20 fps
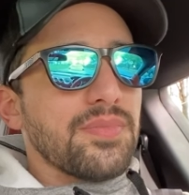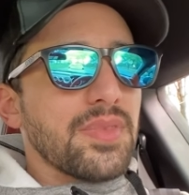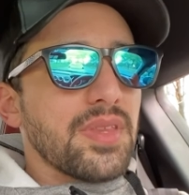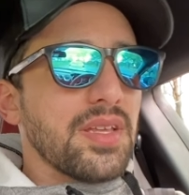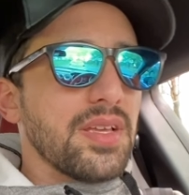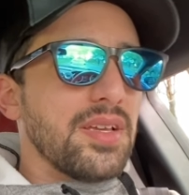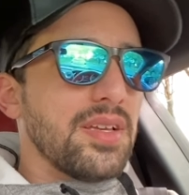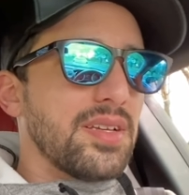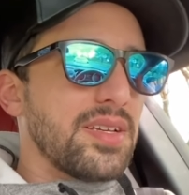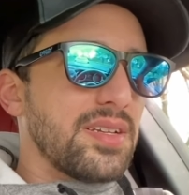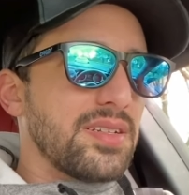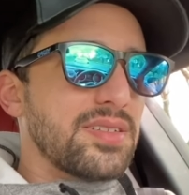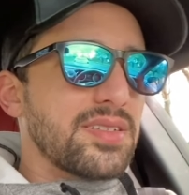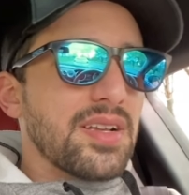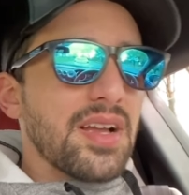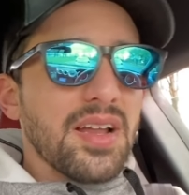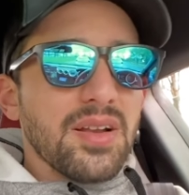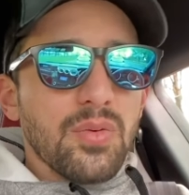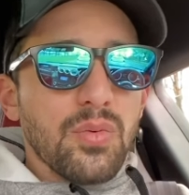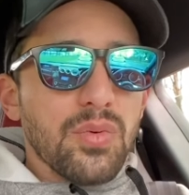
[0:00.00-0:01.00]
It gets
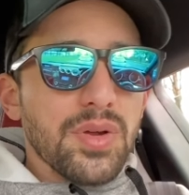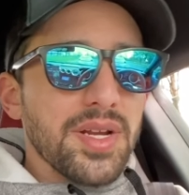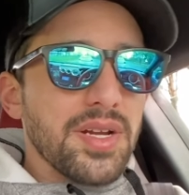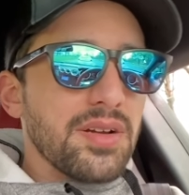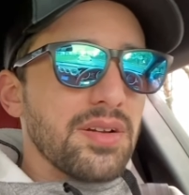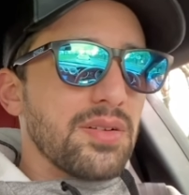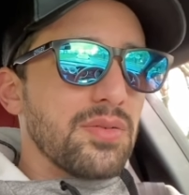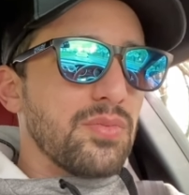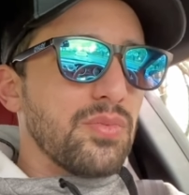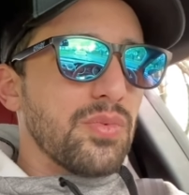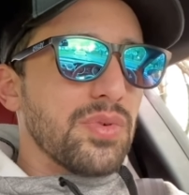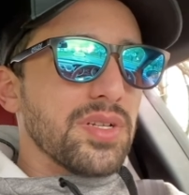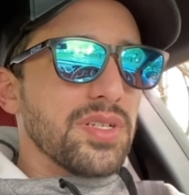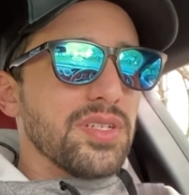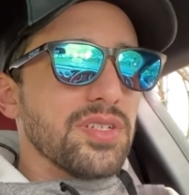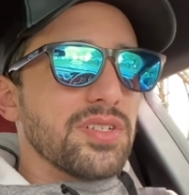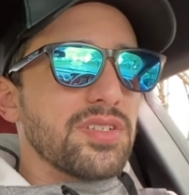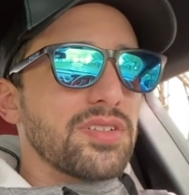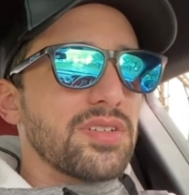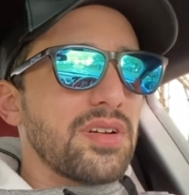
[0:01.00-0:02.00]
kind of weird when
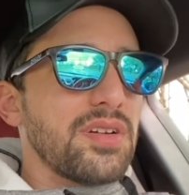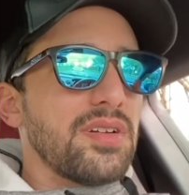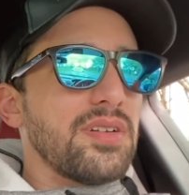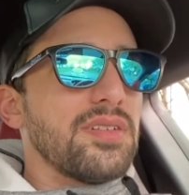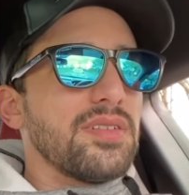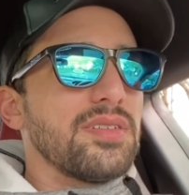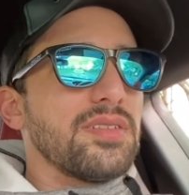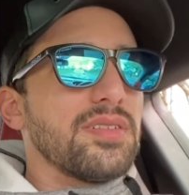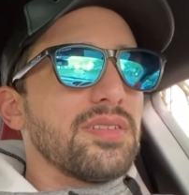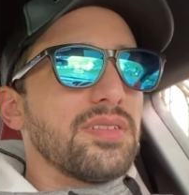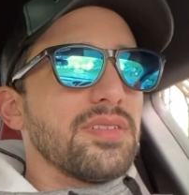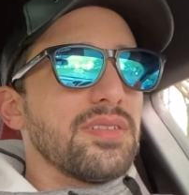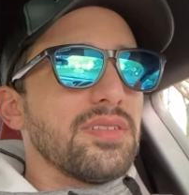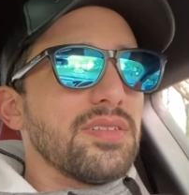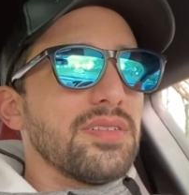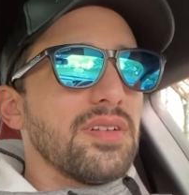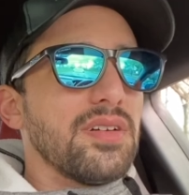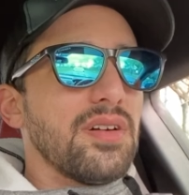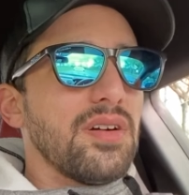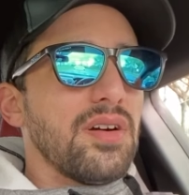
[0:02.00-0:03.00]
you start
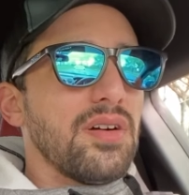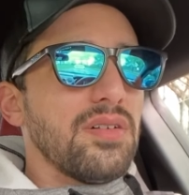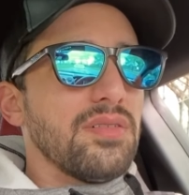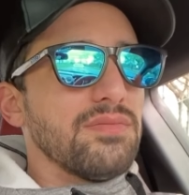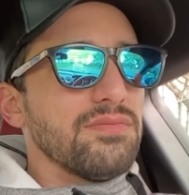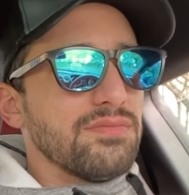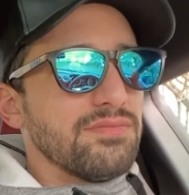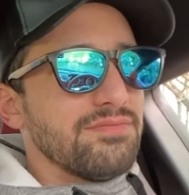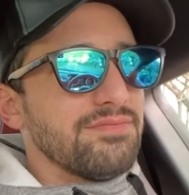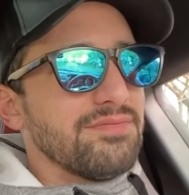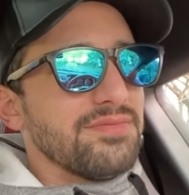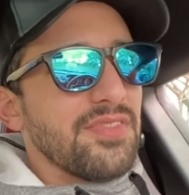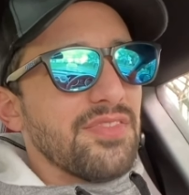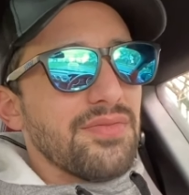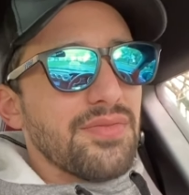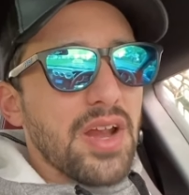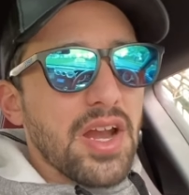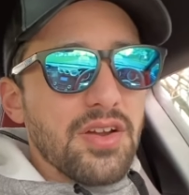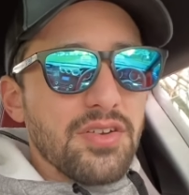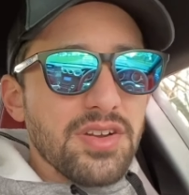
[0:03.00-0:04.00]

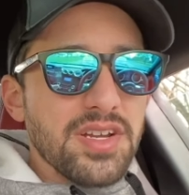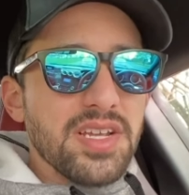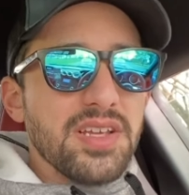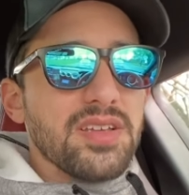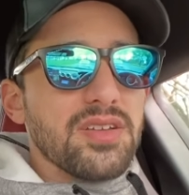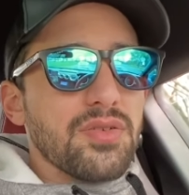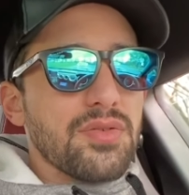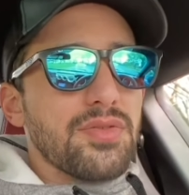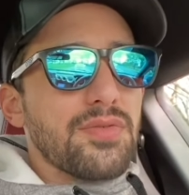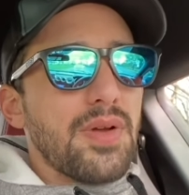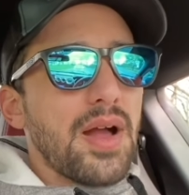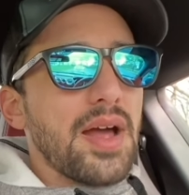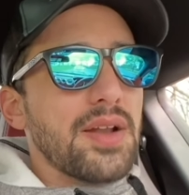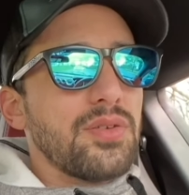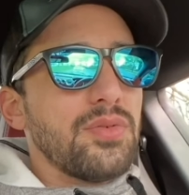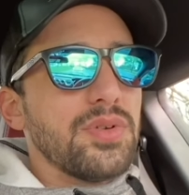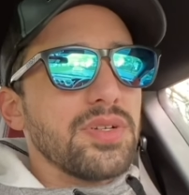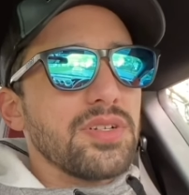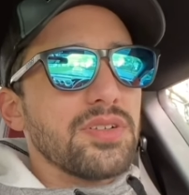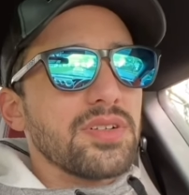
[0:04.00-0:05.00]
varying your
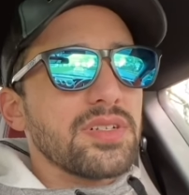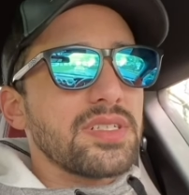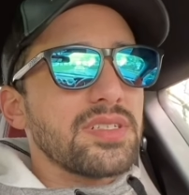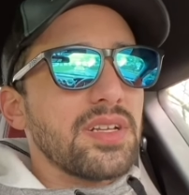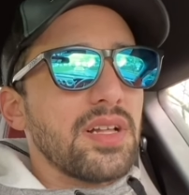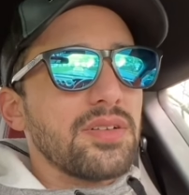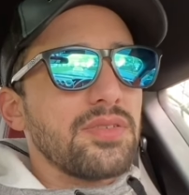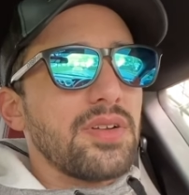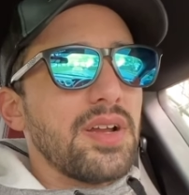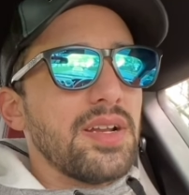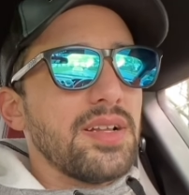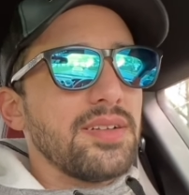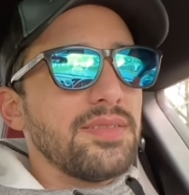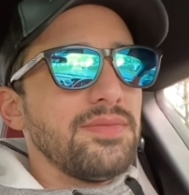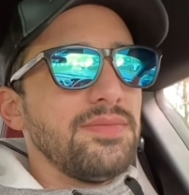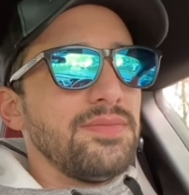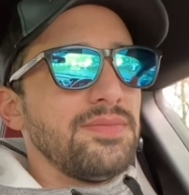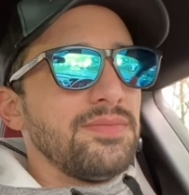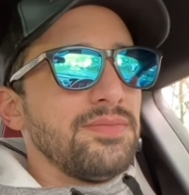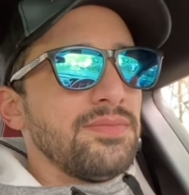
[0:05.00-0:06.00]
throttle when you're
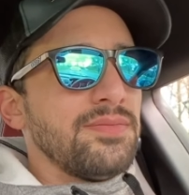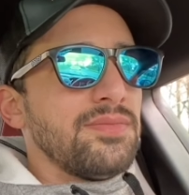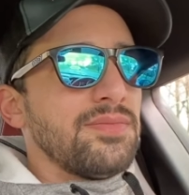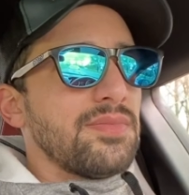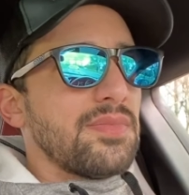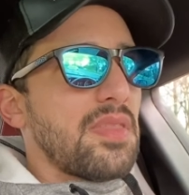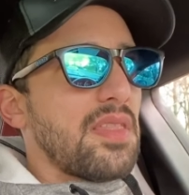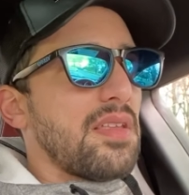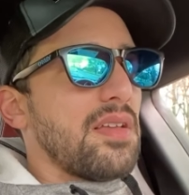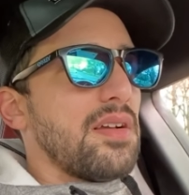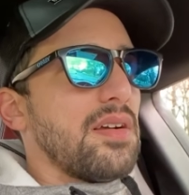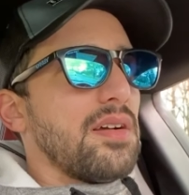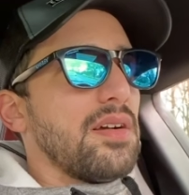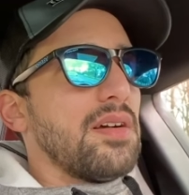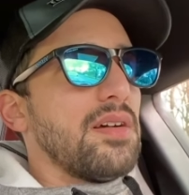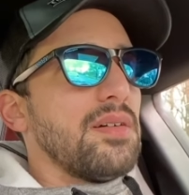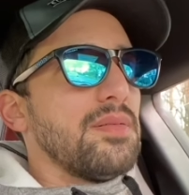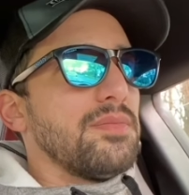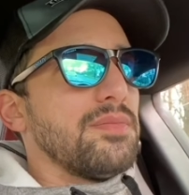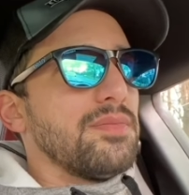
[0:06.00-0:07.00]
accelerating.
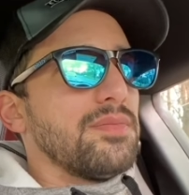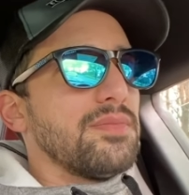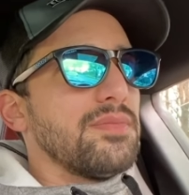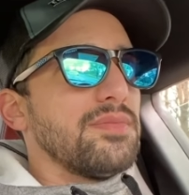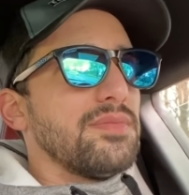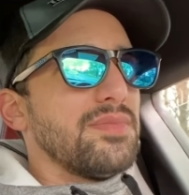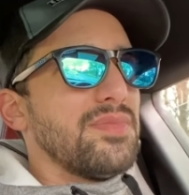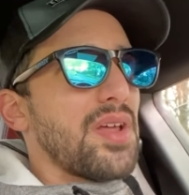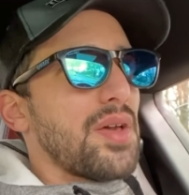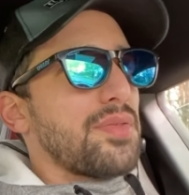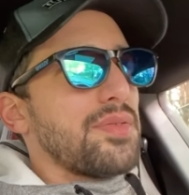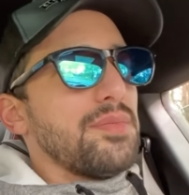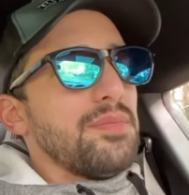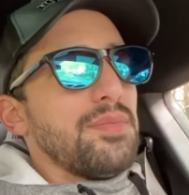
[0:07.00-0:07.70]
Nothing